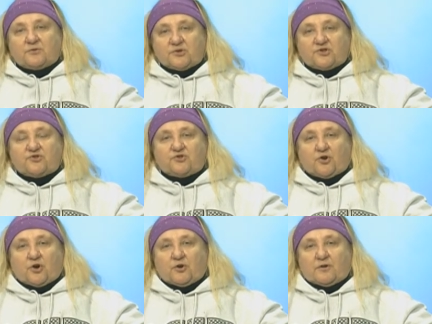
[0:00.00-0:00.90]

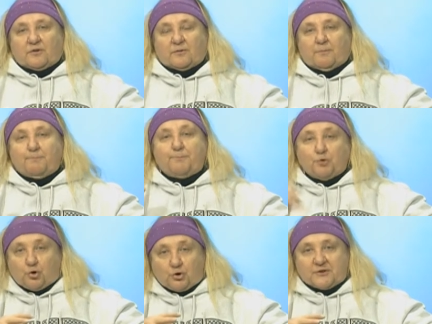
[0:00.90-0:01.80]
destroy
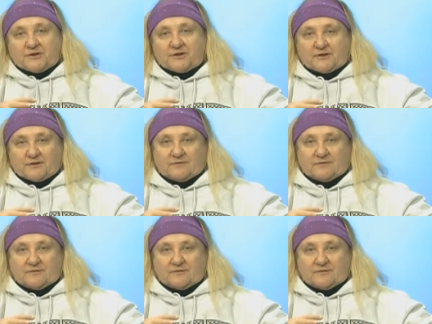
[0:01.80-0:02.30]
books